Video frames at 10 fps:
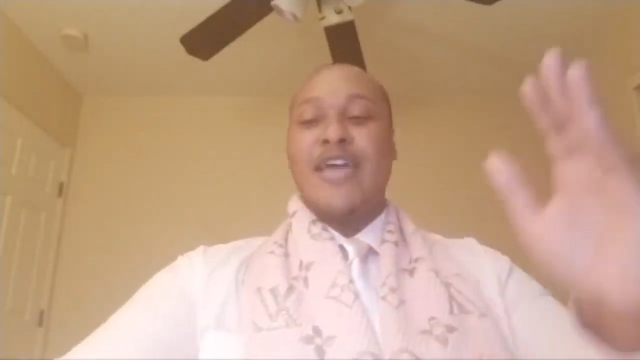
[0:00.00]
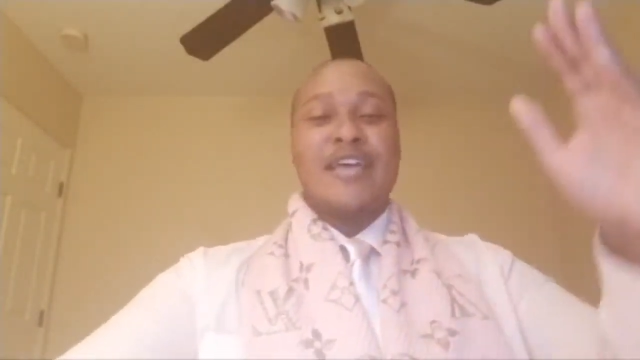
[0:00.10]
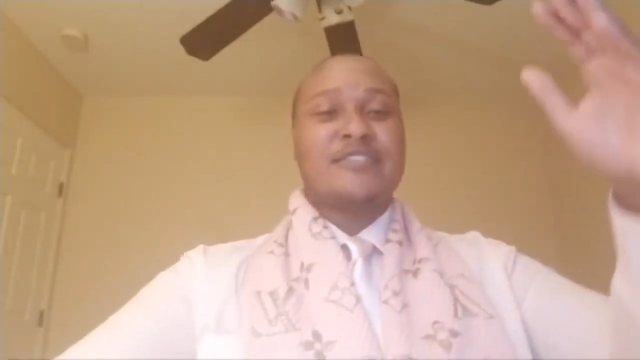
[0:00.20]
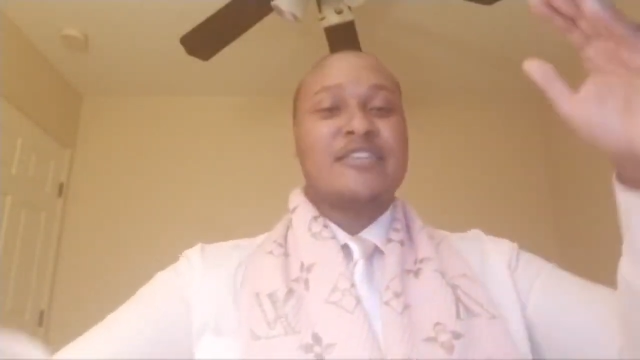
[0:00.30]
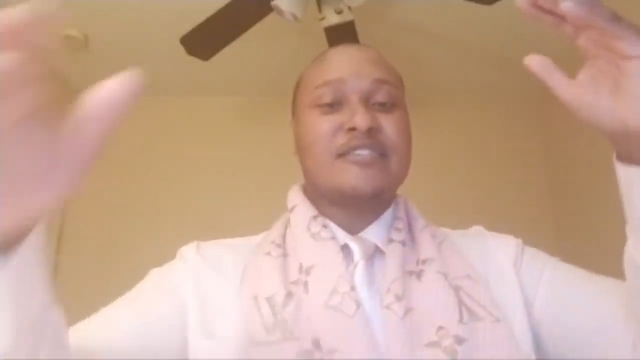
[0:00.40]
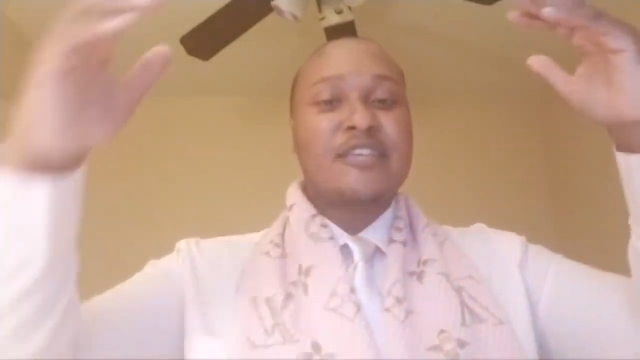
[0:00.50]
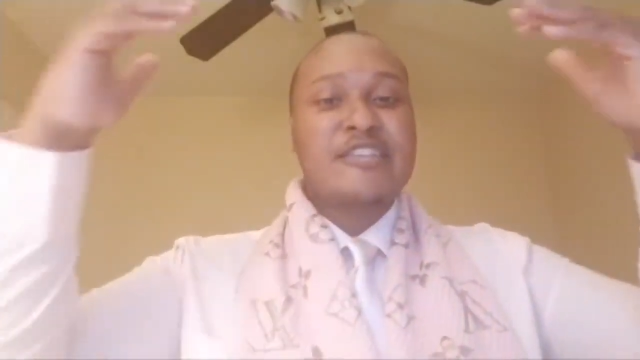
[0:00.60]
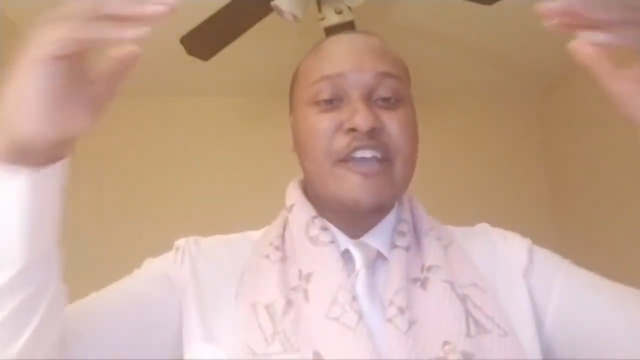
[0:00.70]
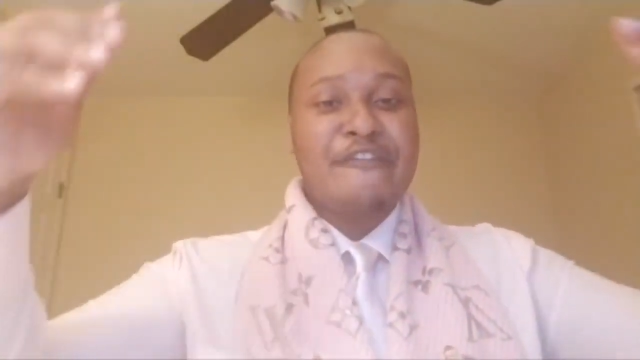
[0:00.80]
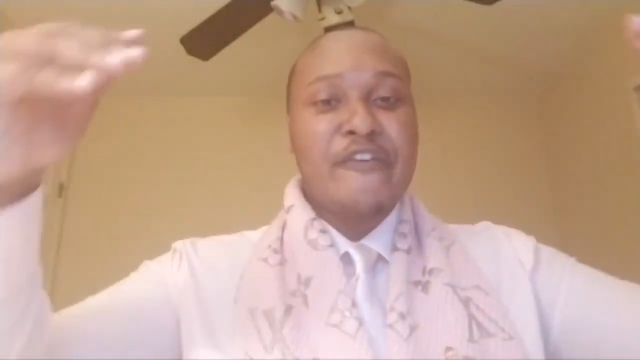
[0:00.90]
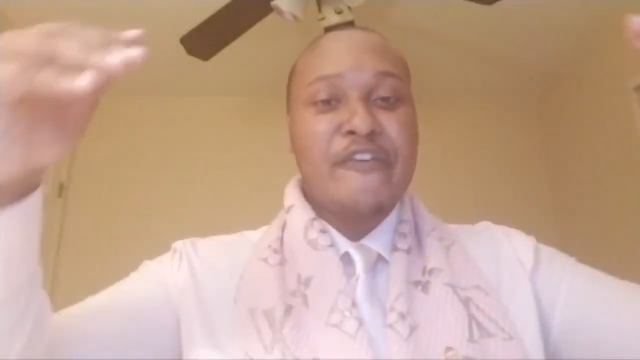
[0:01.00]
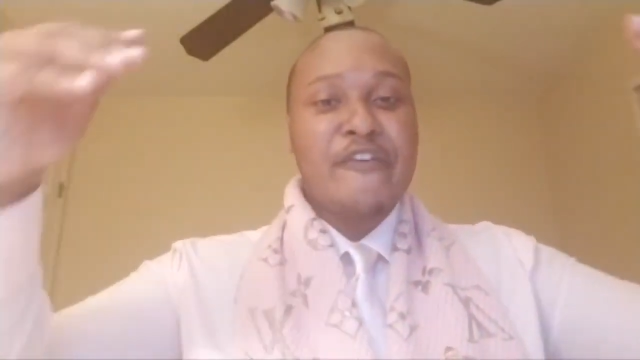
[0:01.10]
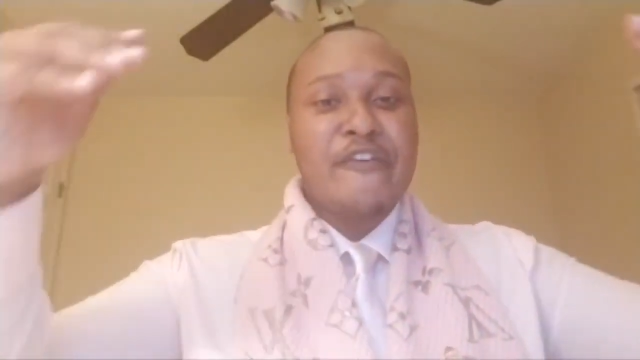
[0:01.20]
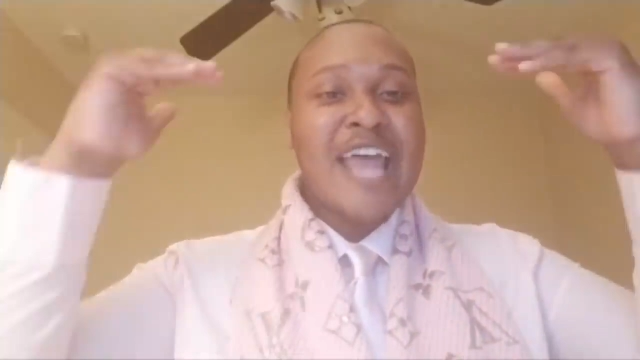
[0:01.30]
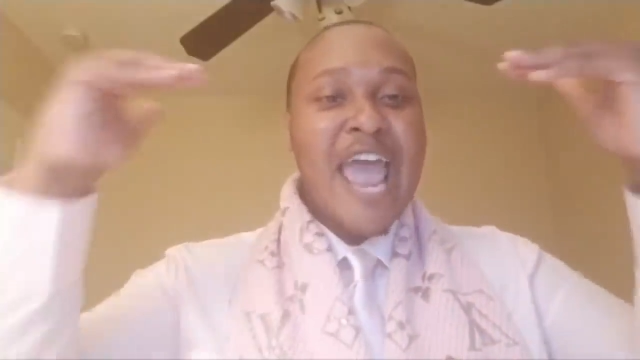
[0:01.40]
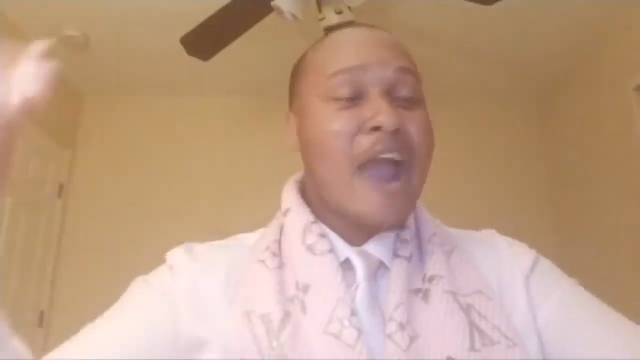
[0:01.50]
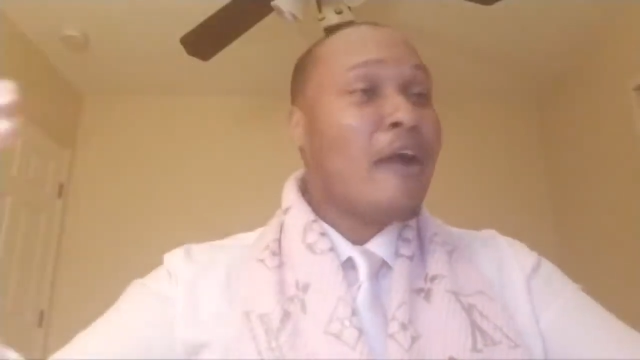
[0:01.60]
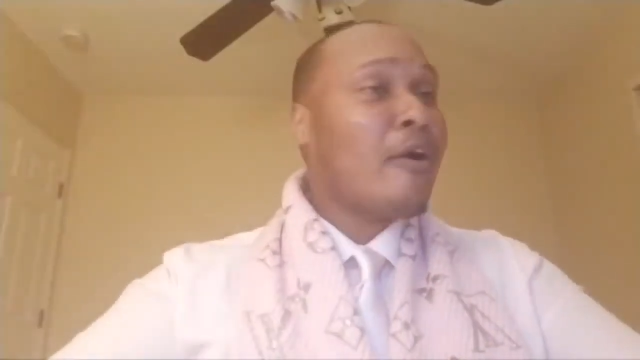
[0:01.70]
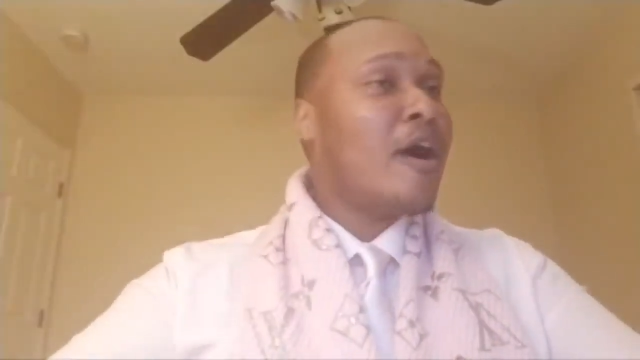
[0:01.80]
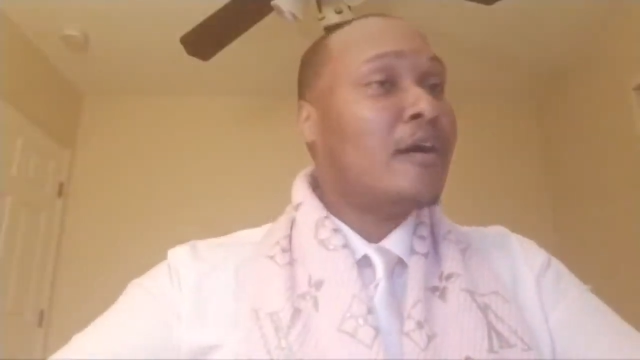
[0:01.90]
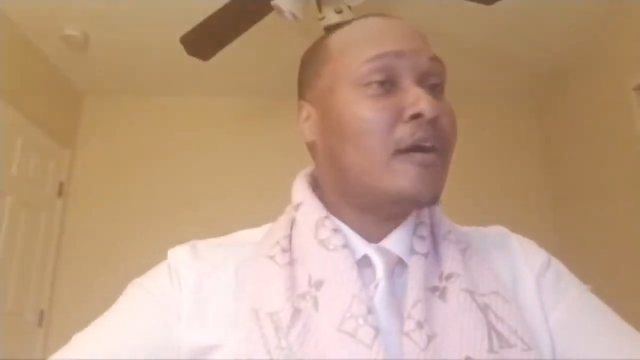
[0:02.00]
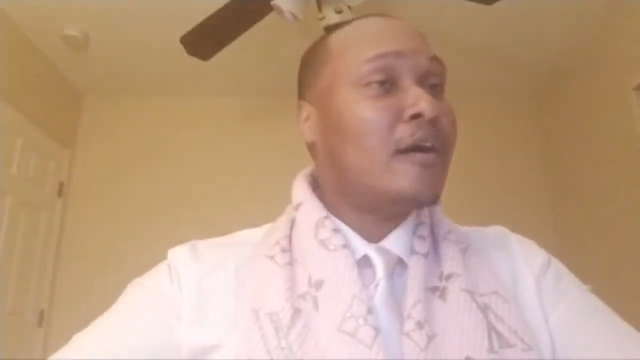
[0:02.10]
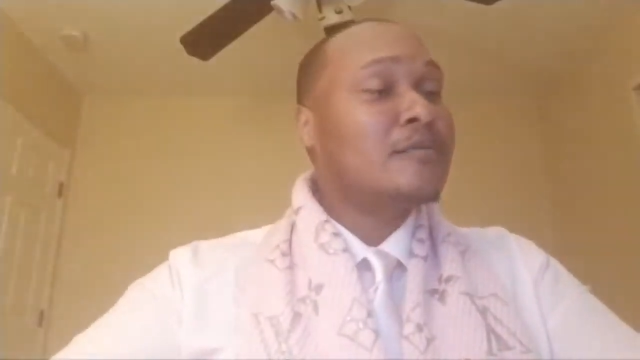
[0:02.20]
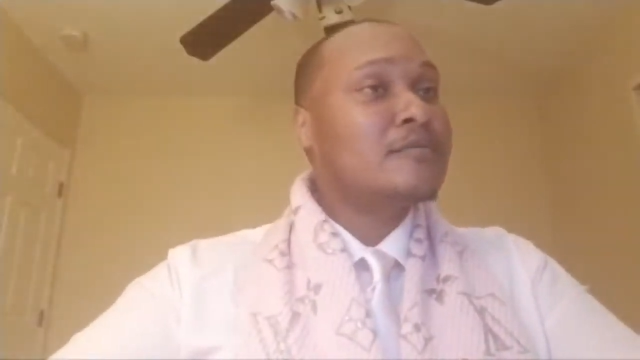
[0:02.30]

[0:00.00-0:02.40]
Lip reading: is the difference in era.